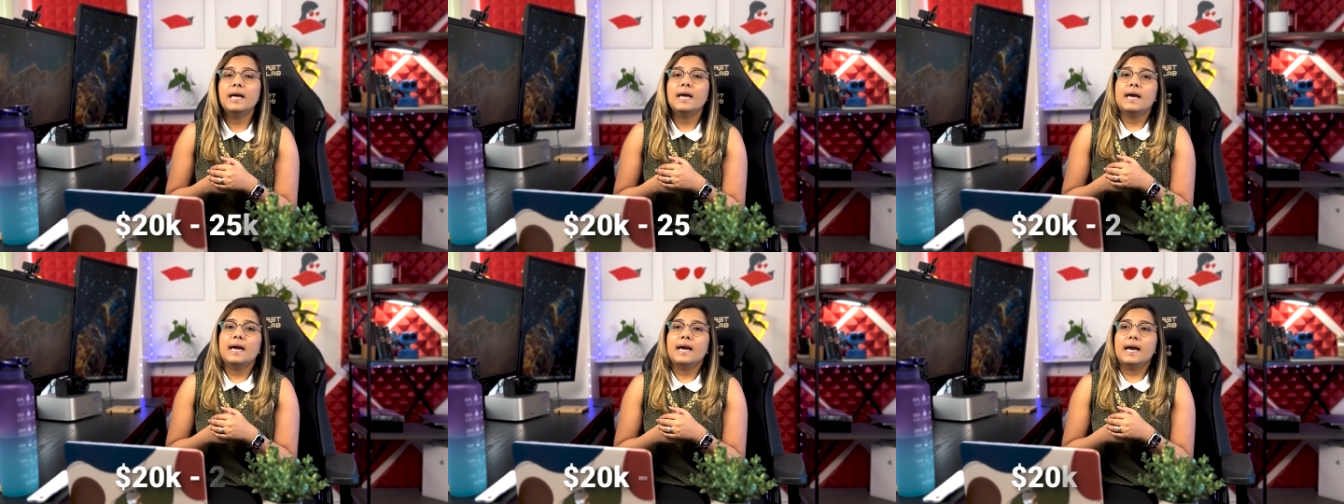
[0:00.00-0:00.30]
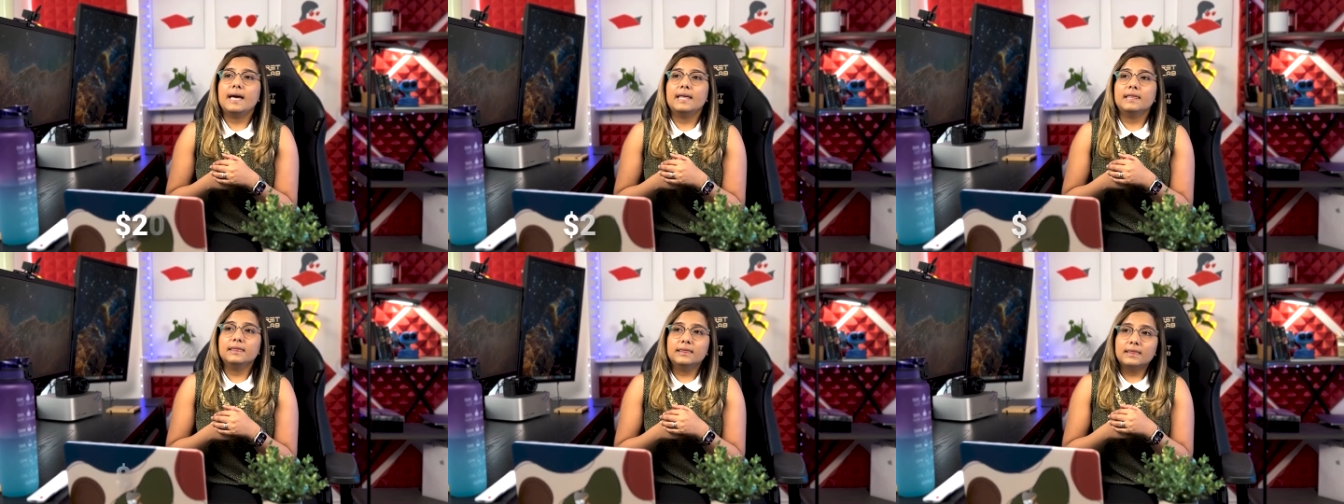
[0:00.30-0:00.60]

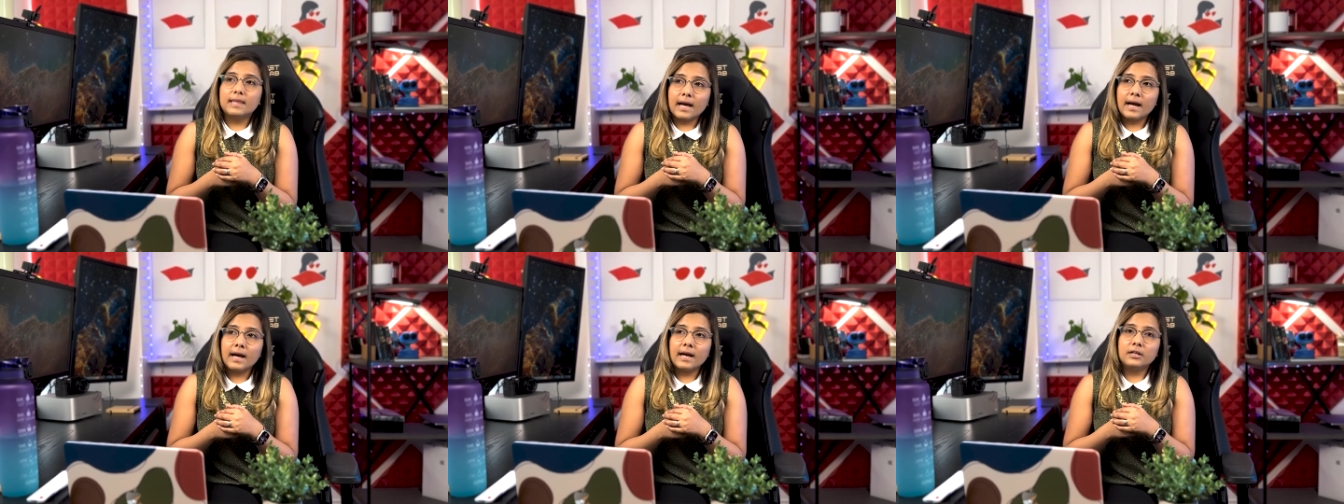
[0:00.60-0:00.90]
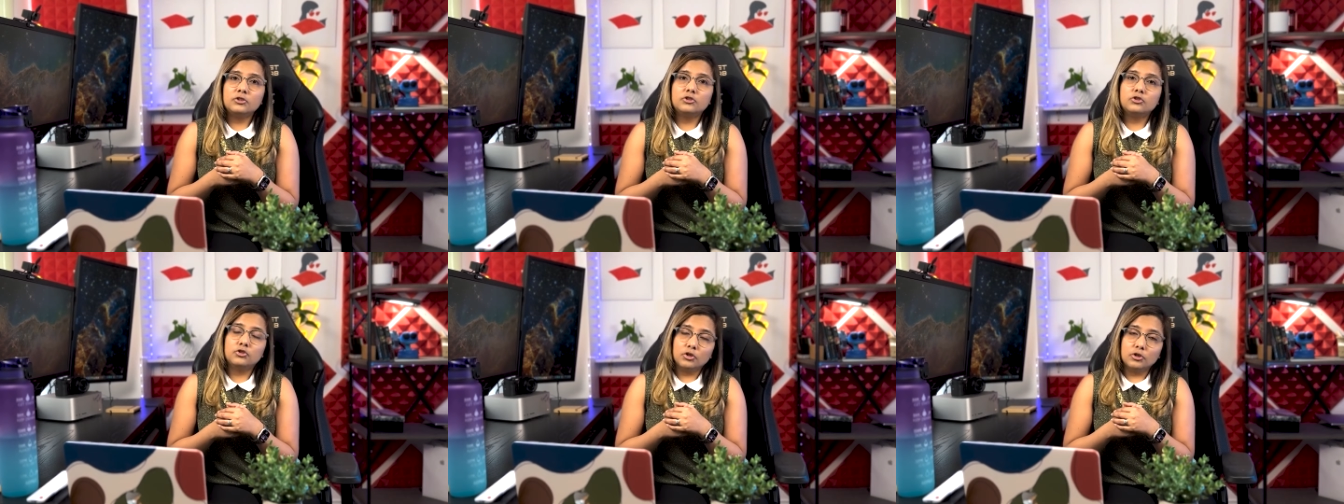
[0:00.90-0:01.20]
and
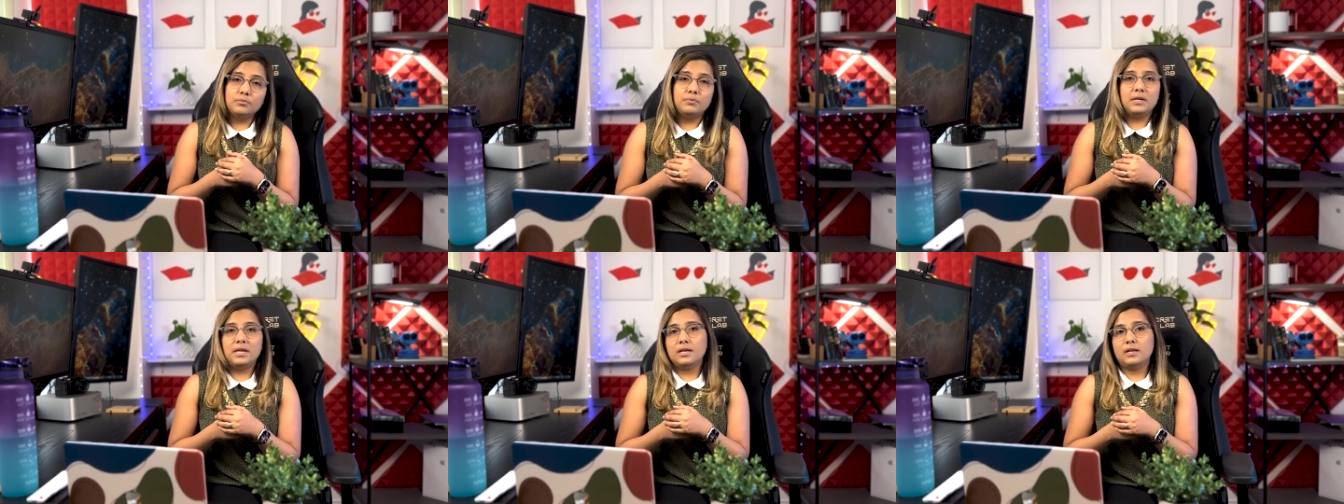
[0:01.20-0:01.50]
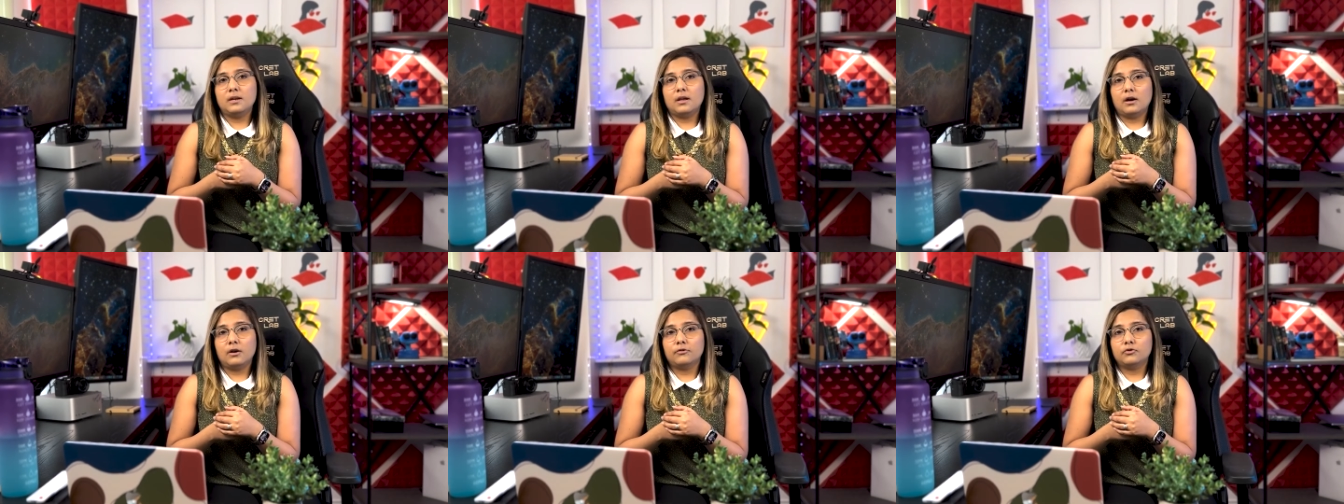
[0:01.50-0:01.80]
that should be
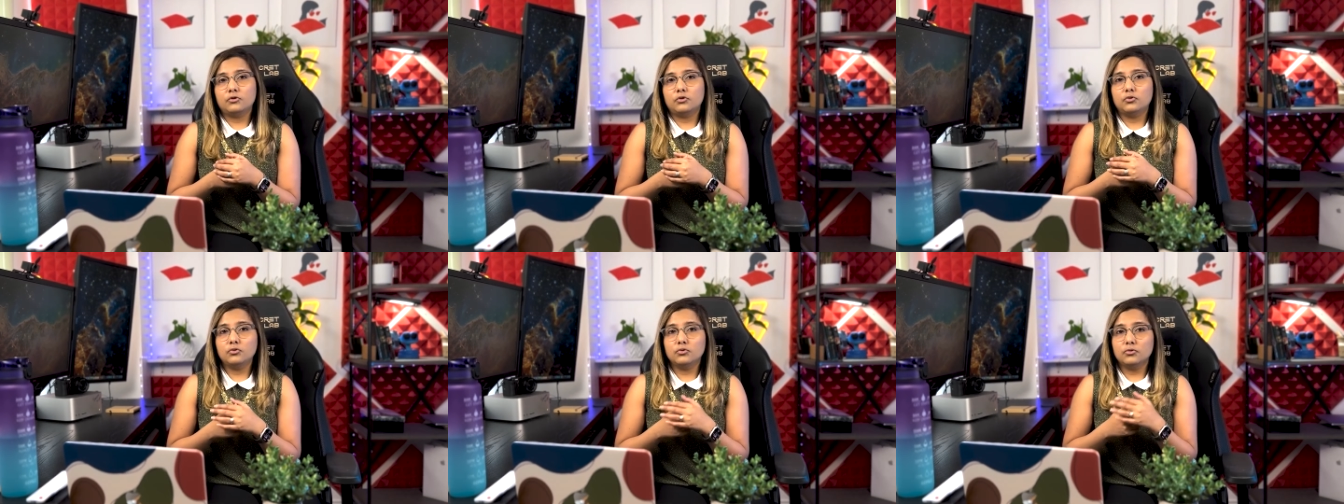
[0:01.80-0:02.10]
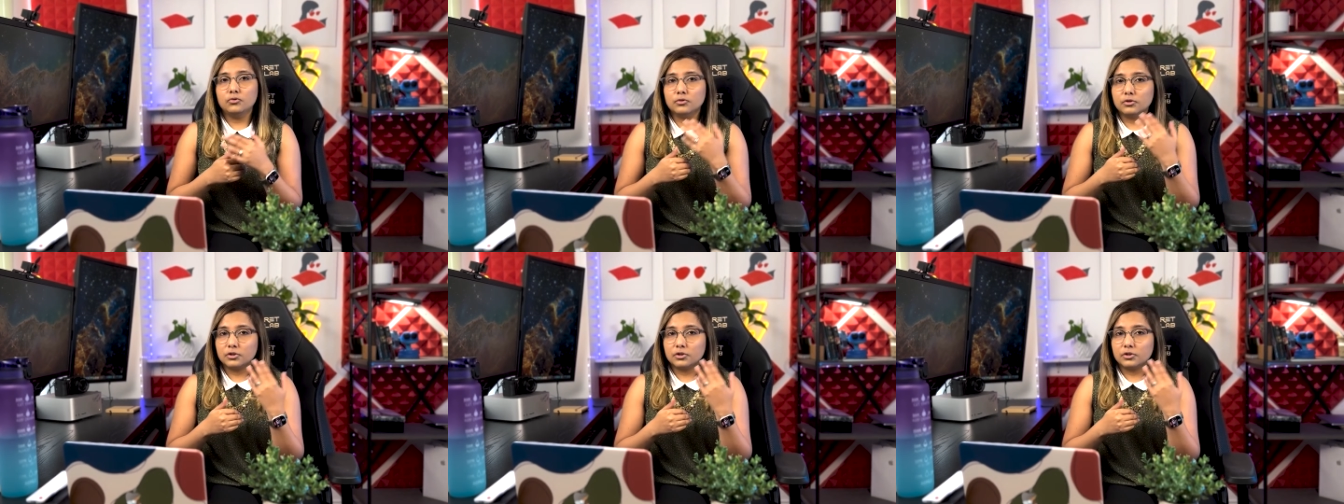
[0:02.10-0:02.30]
enough to